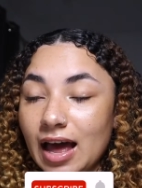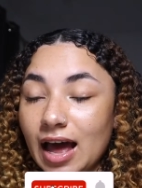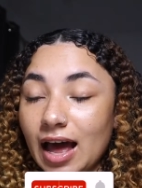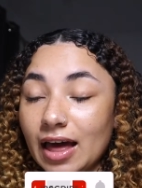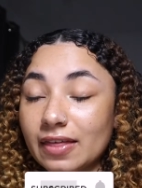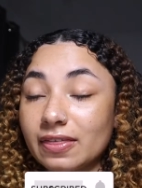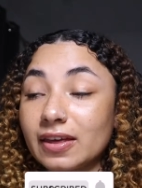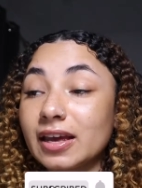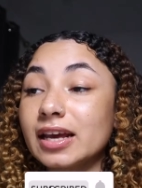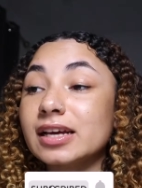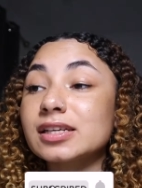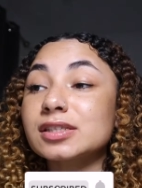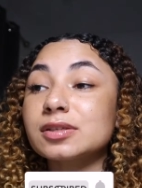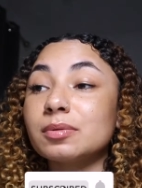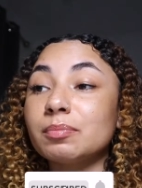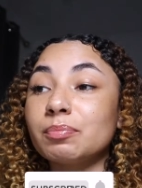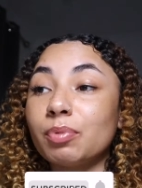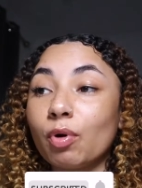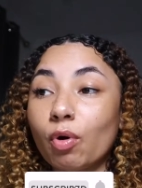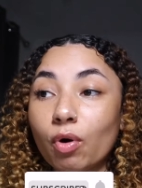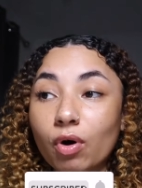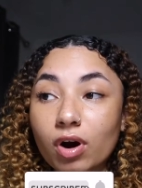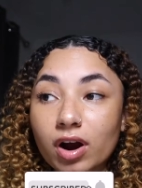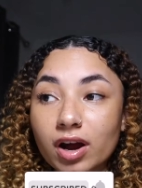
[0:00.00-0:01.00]
I think it's
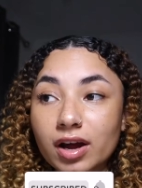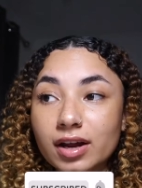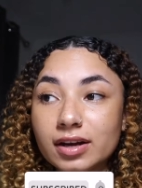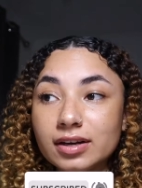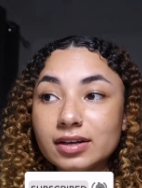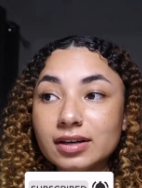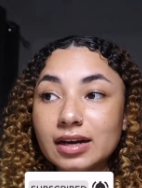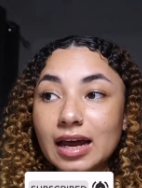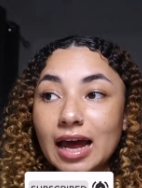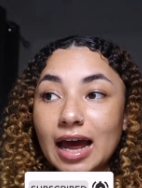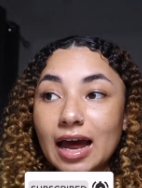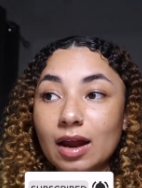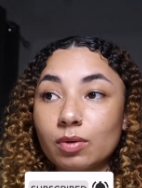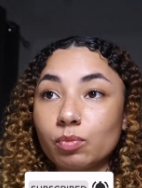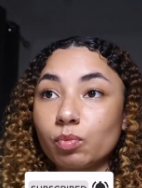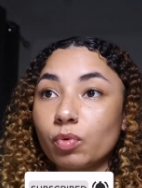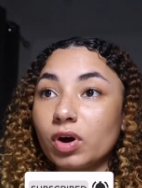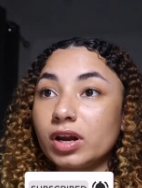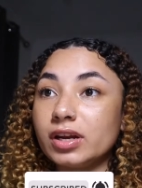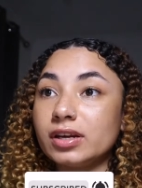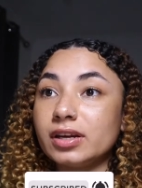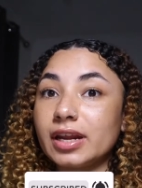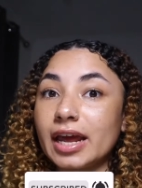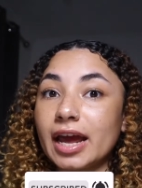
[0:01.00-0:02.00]
important and
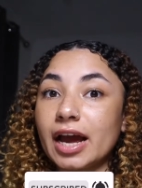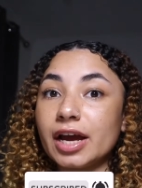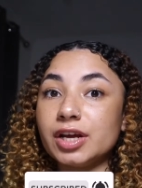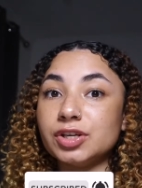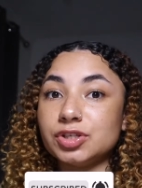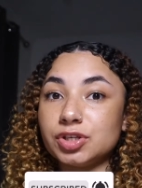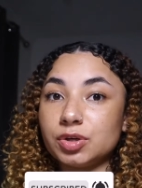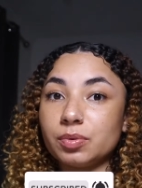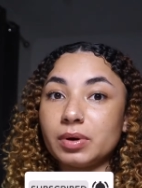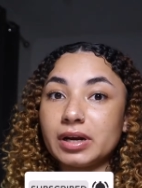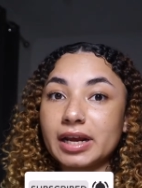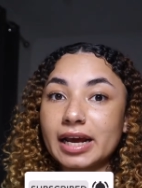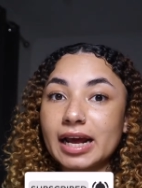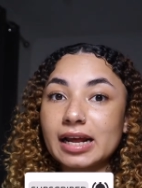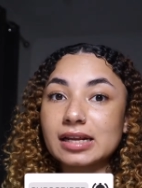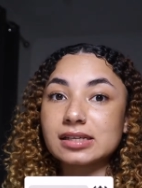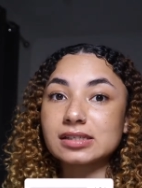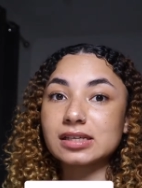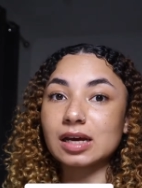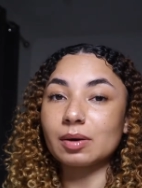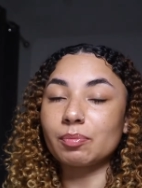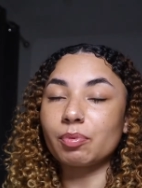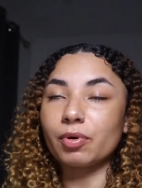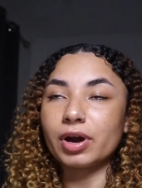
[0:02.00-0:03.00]
one day I do want to get to
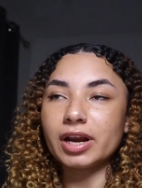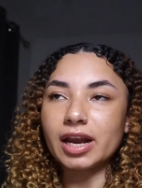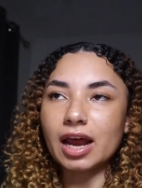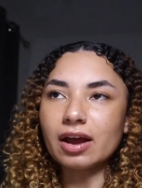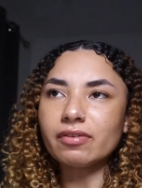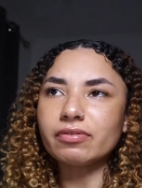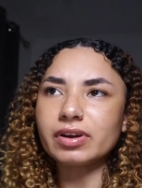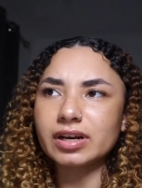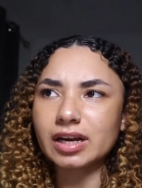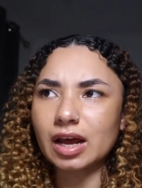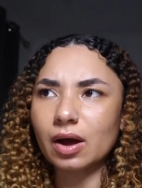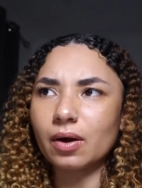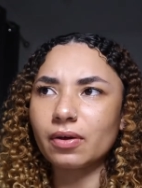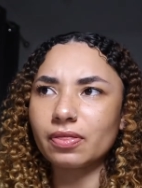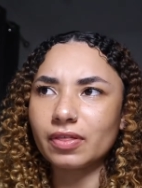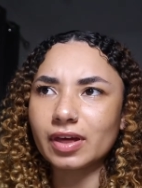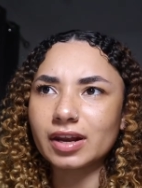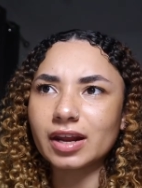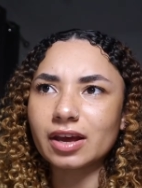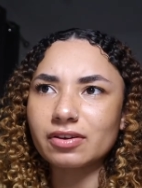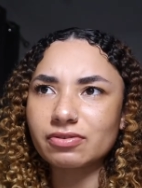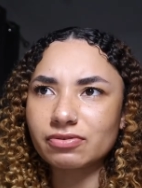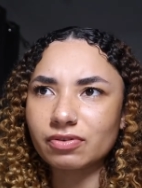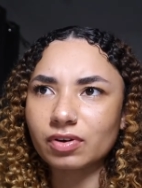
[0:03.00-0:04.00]
that point. Every now and then
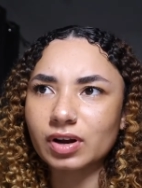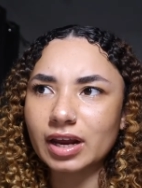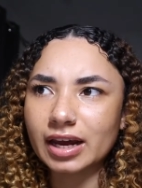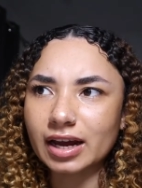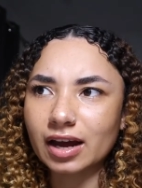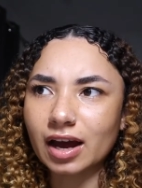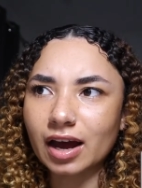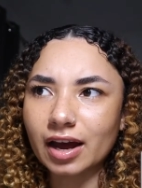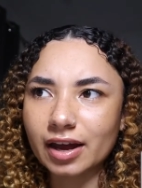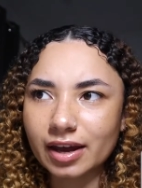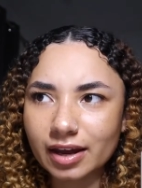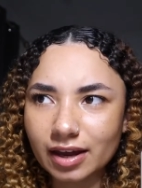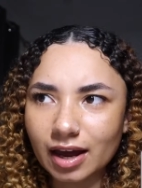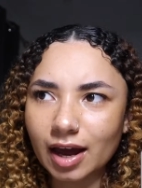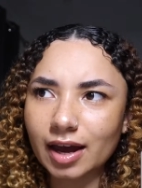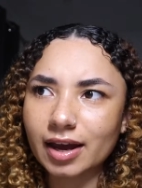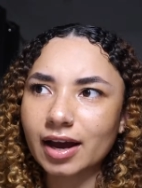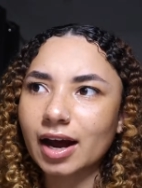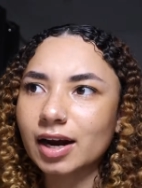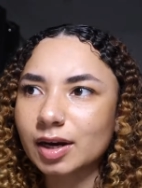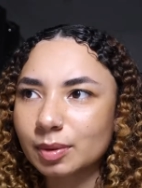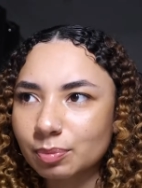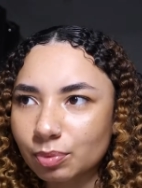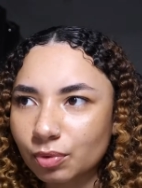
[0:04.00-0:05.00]
I feel like I, I
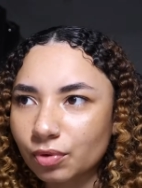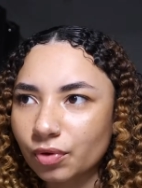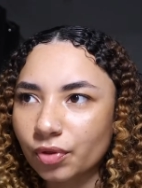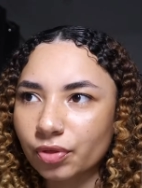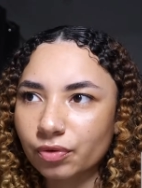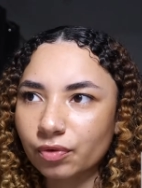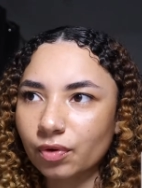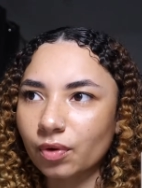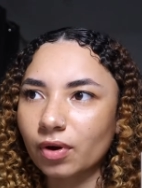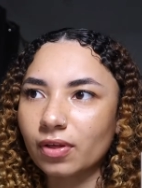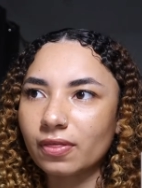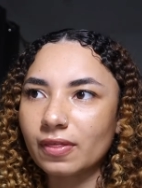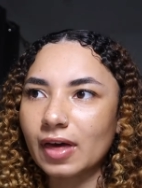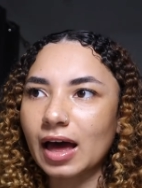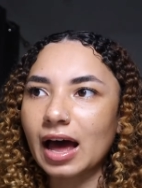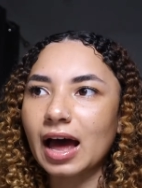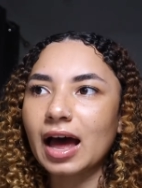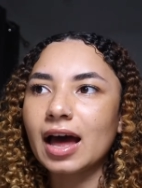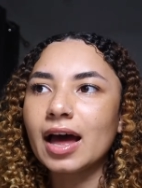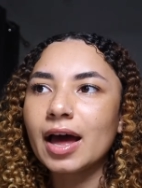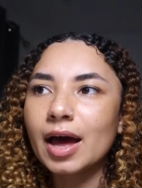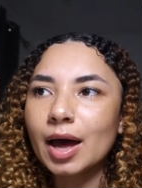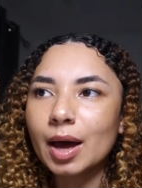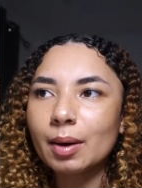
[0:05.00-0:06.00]
kind of pull through on that.
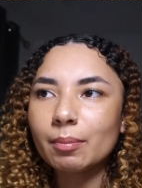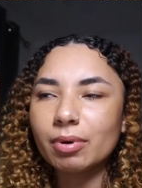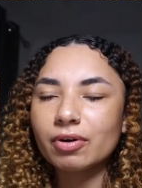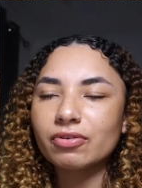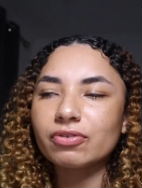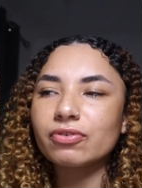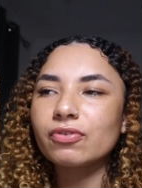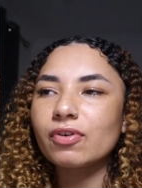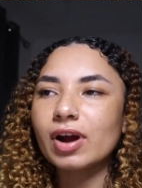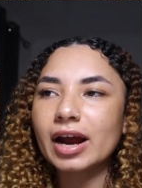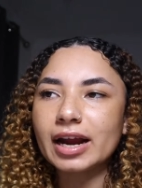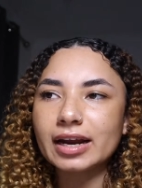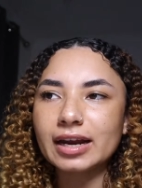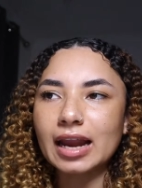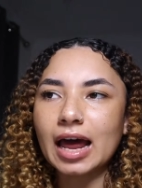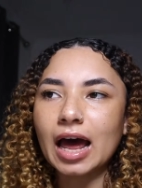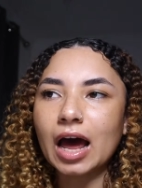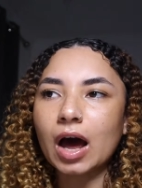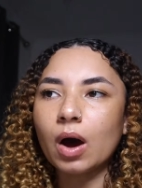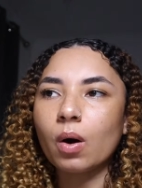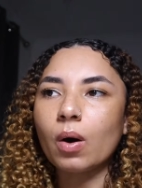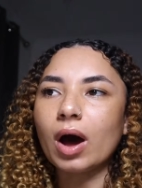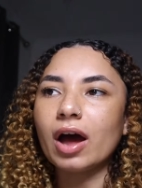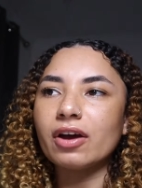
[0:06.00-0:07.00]
But for right
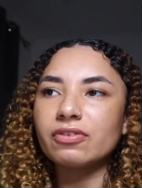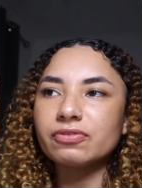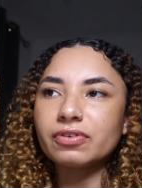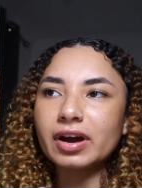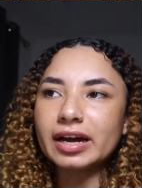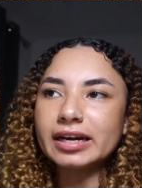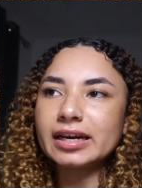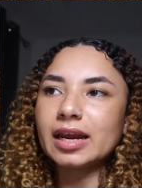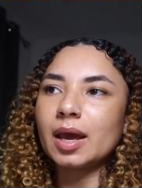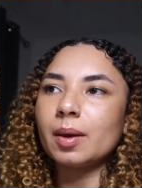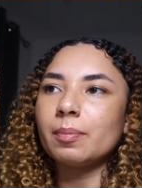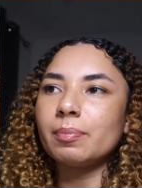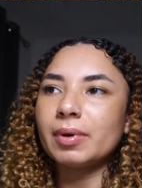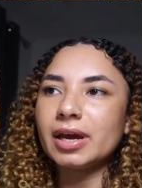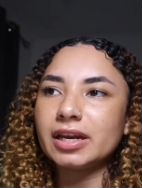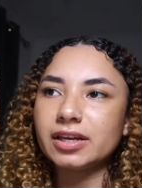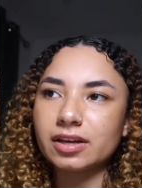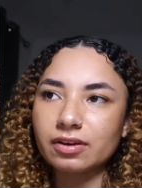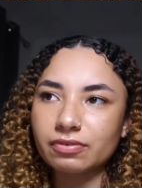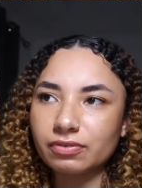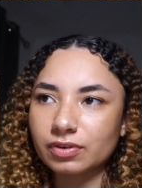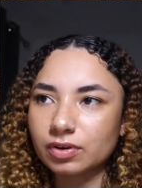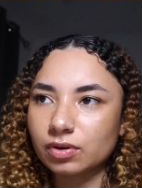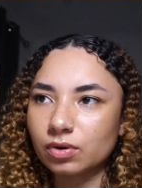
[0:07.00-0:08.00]
now, I find it a bit
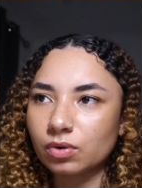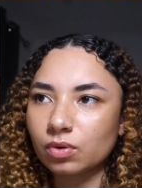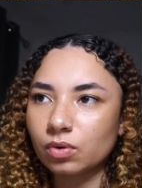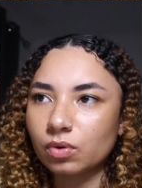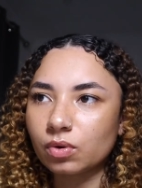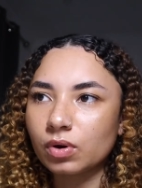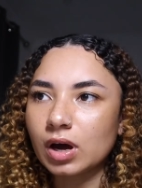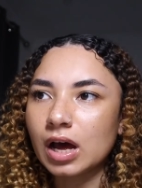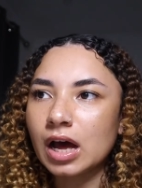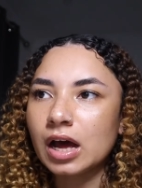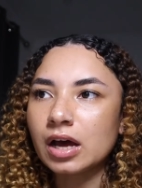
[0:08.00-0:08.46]
difficult.